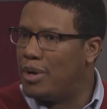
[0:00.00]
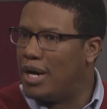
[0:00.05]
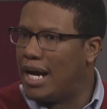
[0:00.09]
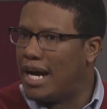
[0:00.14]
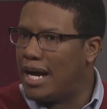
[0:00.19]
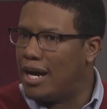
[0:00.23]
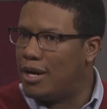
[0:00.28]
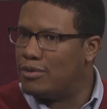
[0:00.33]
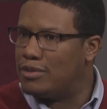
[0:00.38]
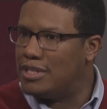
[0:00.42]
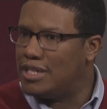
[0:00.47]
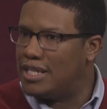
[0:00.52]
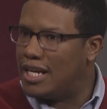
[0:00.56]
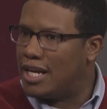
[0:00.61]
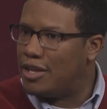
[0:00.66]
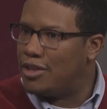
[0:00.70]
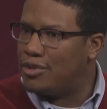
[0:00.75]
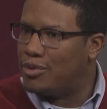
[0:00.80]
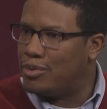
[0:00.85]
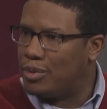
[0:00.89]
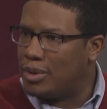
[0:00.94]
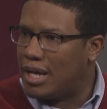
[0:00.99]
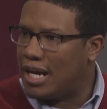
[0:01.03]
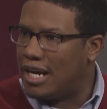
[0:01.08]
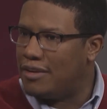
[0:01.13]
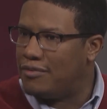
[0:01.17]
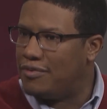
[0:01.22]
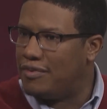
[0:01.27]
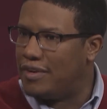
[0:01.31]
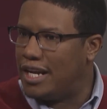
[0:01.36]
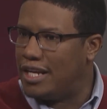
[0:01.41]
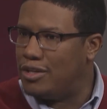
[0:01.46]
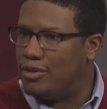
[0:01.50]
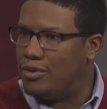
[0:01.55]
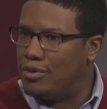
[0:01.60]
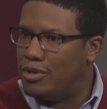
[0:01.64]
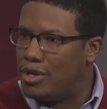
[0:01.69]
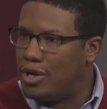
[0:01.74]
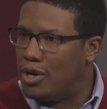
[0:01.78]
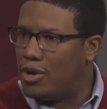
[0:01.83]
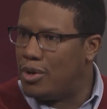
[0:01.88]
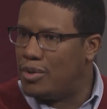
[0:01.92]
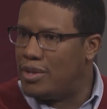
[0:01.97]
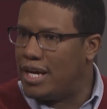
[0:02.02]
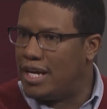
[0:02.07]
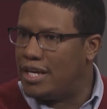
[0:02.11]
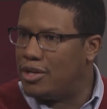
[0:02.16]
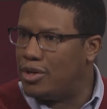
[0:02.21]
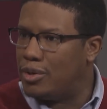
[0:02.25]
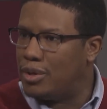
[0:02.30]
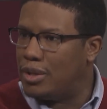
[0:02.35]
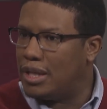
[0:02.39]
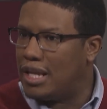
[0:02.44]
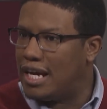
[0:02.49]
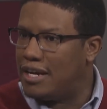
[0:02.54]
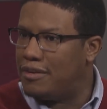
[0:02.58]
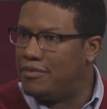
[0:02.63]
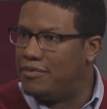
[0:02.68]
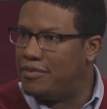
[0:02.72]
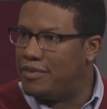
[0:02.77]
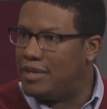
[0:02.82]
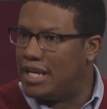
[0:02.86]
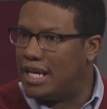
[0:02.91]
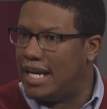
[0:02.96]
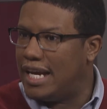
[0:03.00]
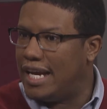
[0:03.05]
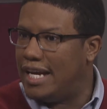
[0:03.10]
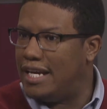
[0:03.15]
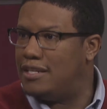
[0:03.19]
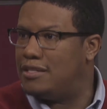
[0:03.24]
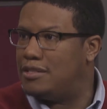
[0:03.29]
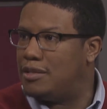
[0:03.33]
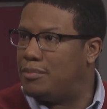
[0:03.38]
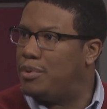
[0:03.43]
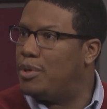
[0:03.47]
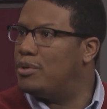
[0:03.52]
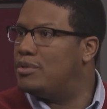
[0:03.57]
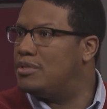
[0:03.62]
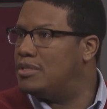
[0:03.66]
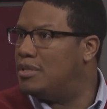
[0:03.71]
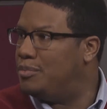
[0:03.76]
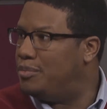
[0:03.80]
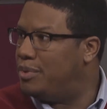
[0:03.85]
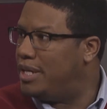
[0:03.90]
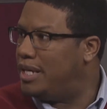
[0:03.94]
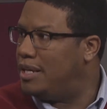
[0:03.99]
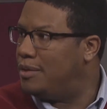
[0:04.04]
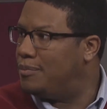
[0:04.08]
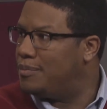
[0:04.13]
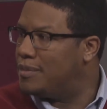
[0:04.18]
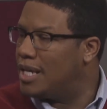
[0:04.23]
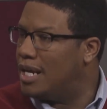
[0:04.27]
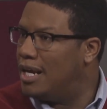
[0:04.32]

how to get through life, and you know that your life is supposed to be